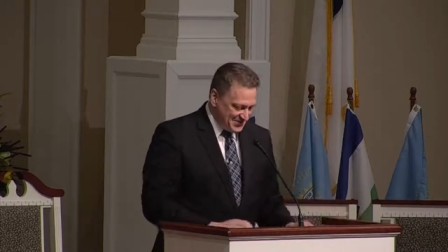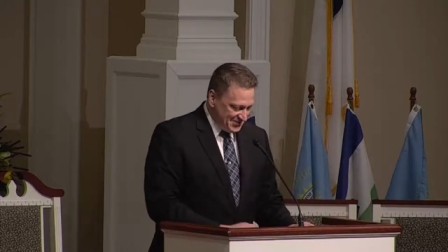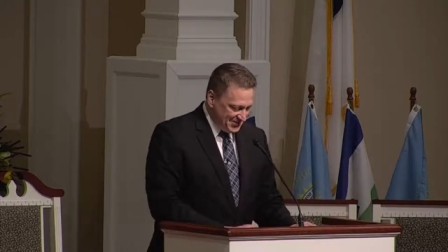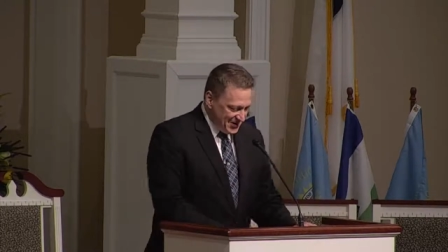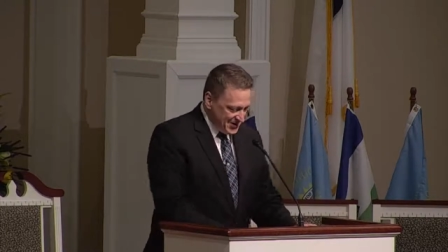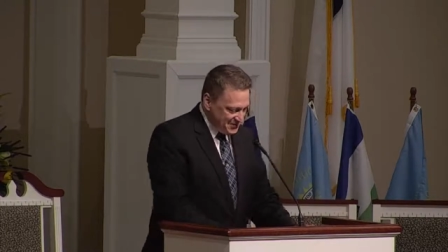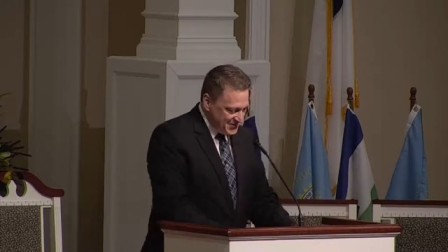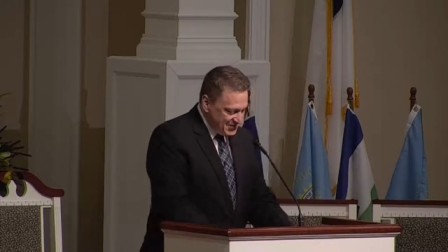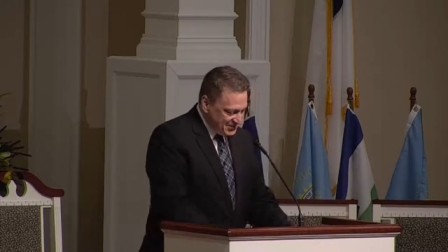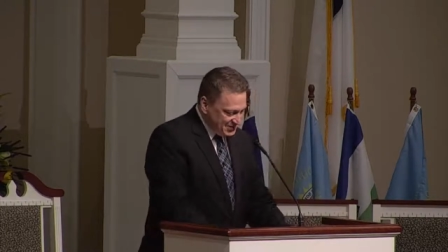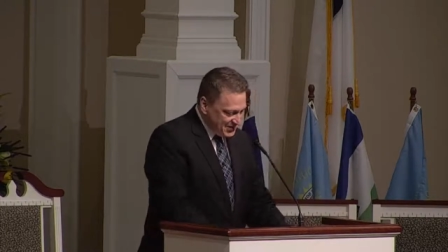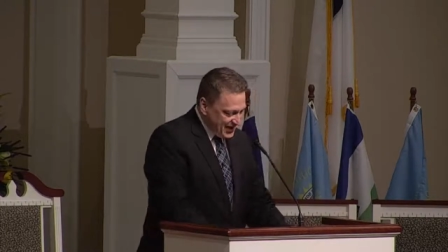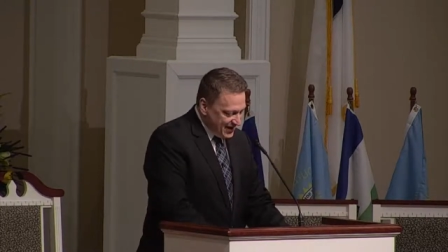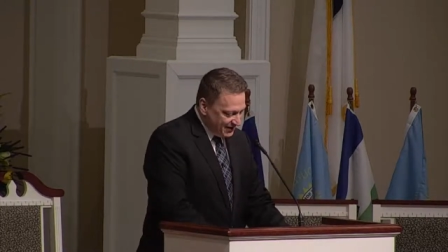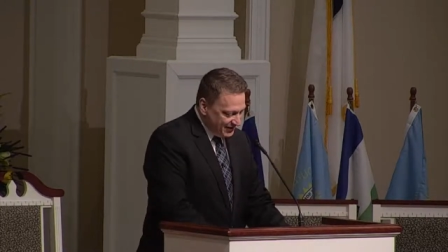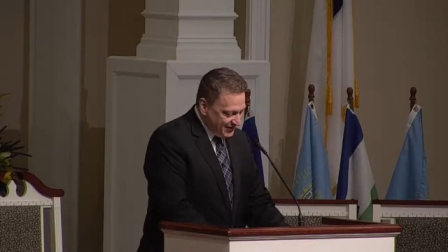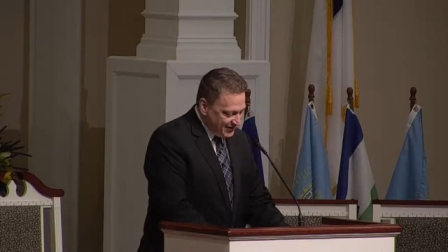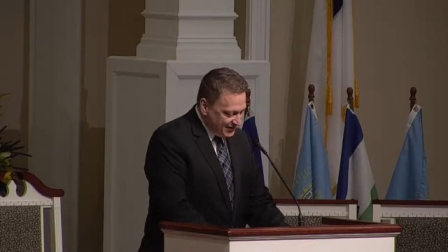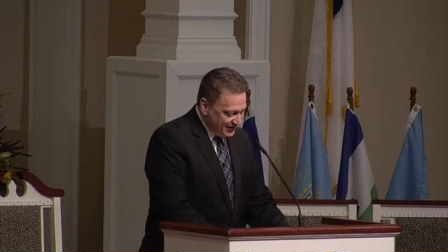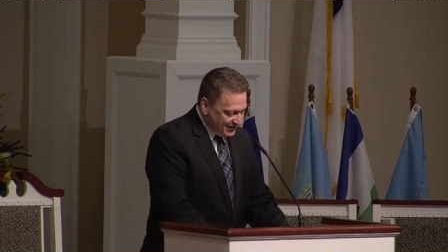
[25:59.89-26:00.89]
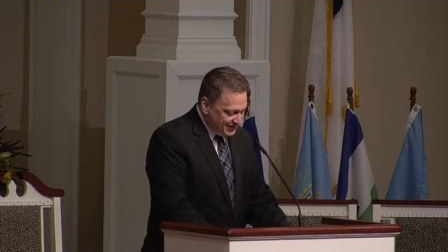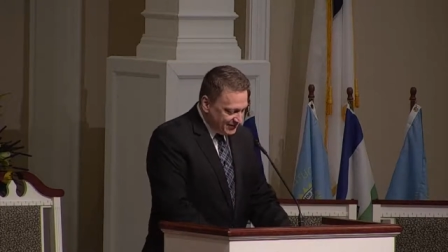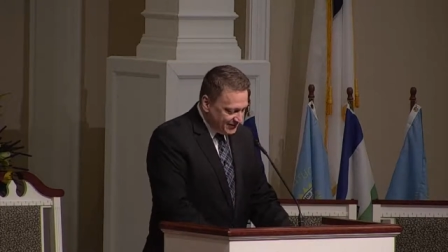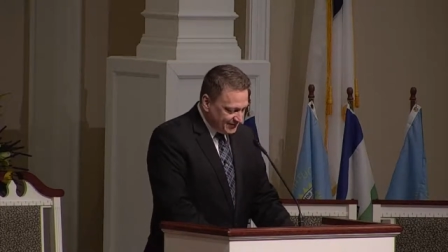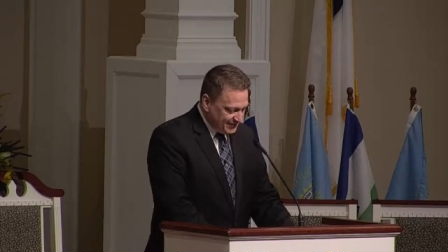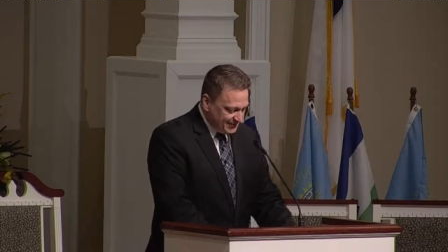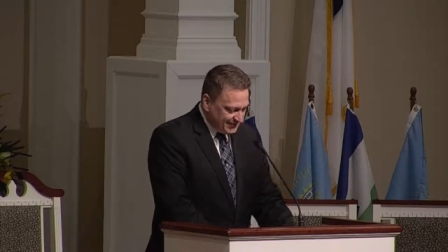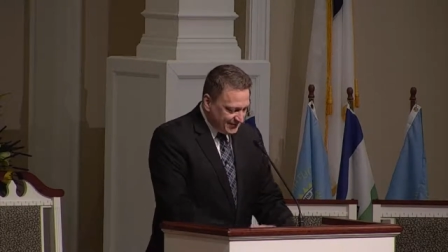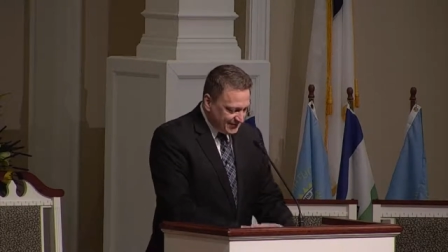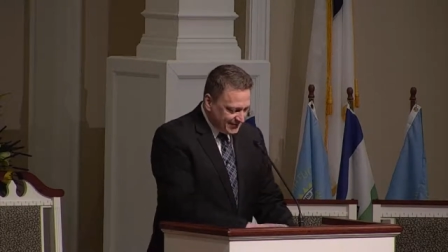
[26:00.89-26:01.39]
Let me tell you,
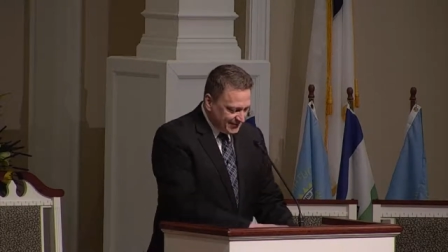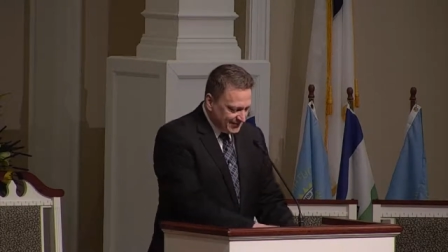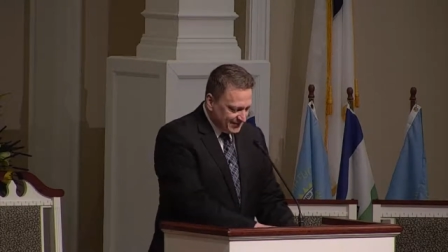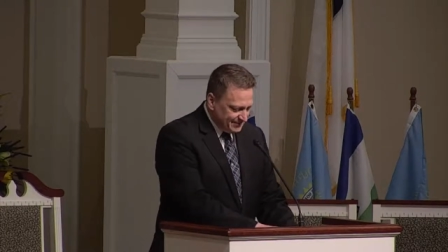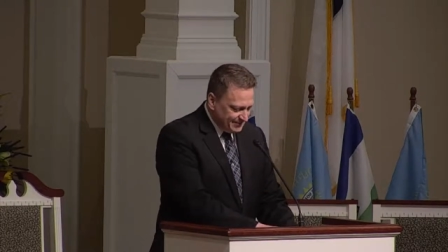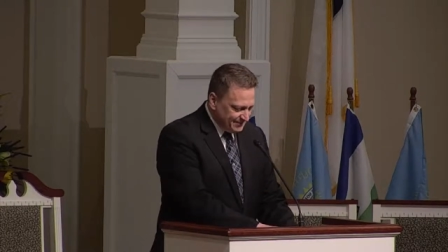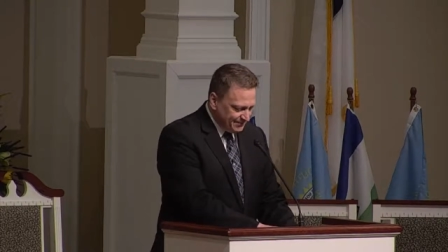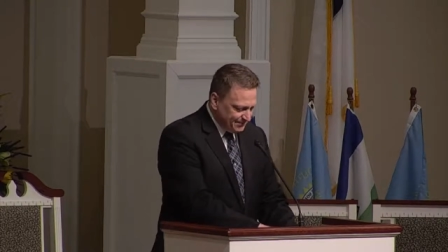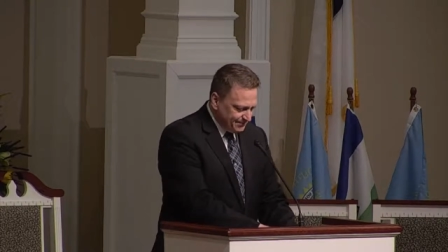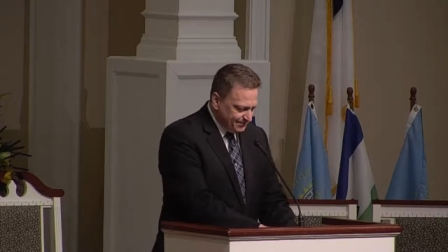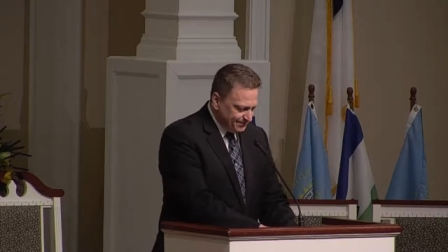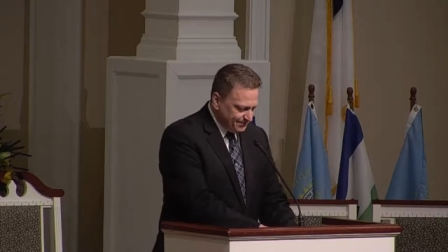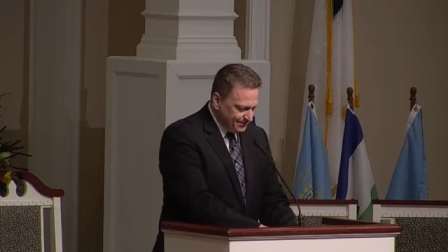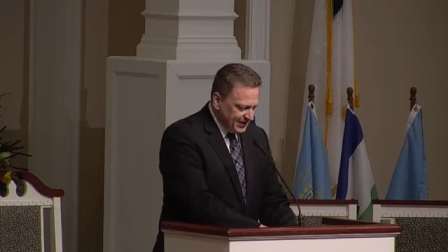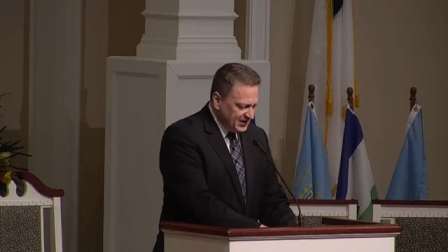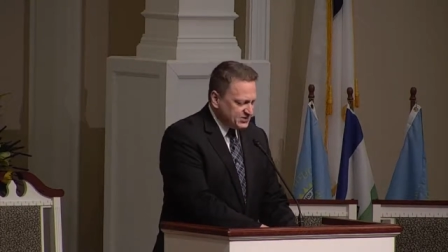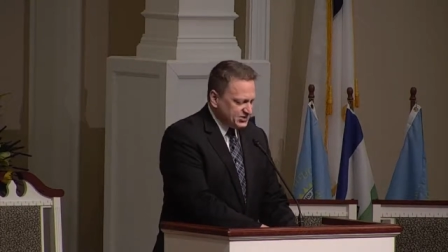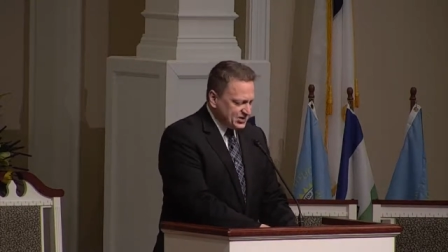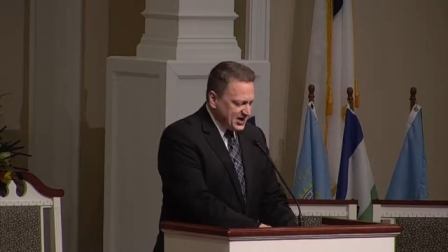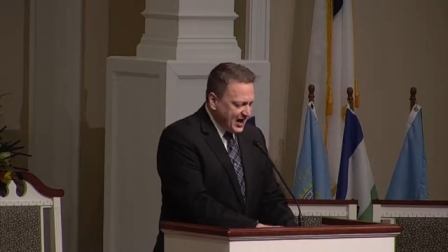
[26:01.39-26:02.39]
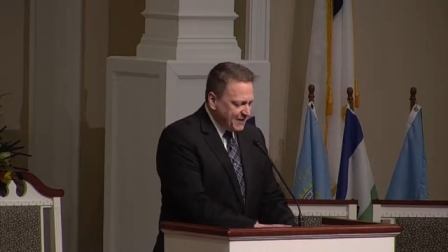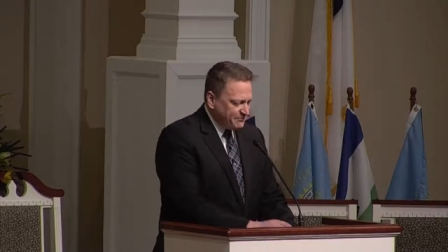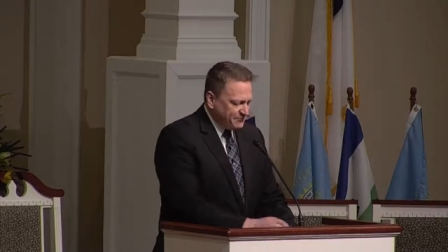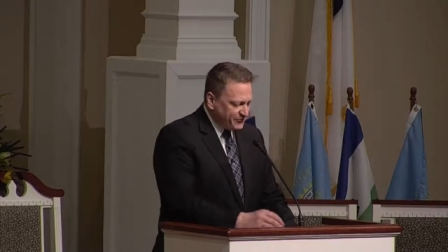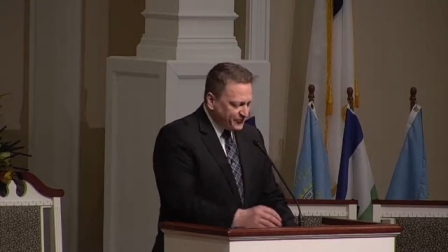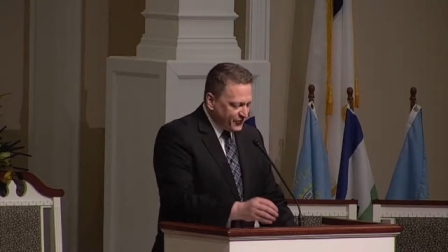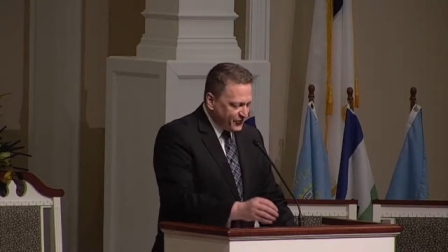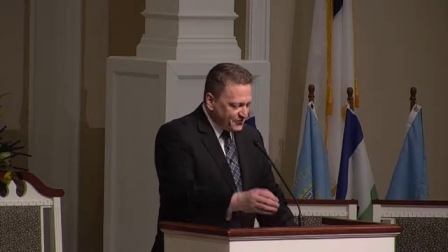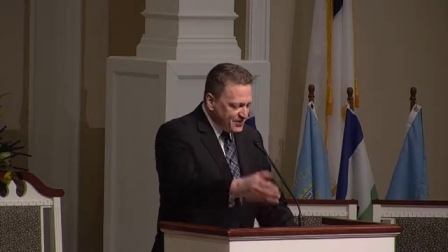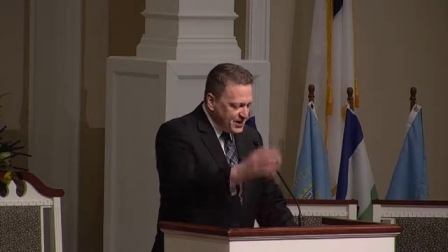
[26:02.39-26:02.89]
it's
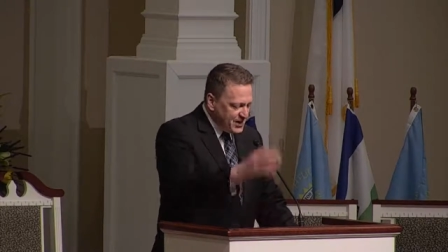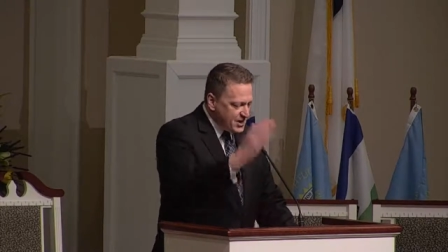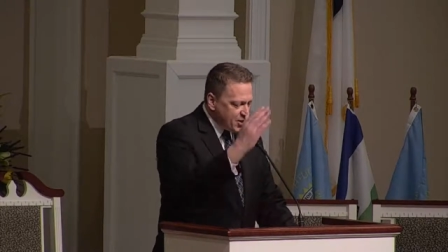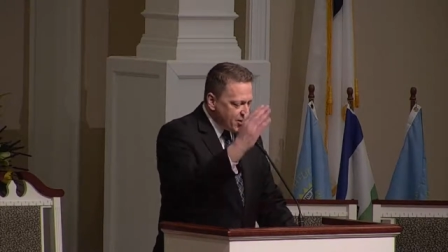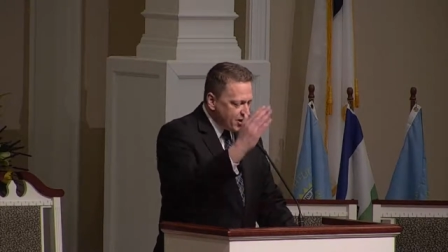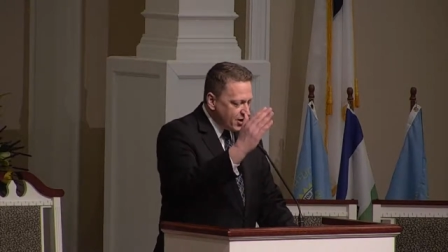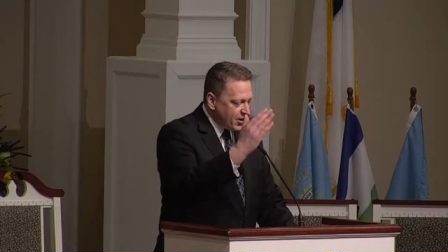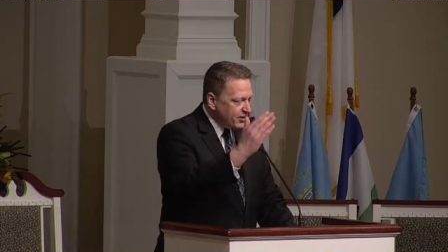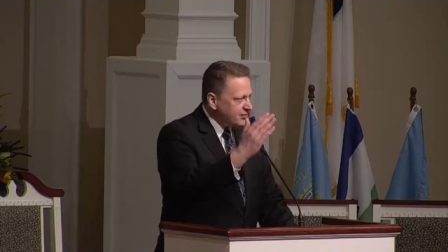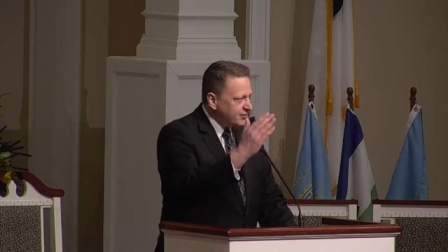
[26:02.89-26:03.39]
up from here.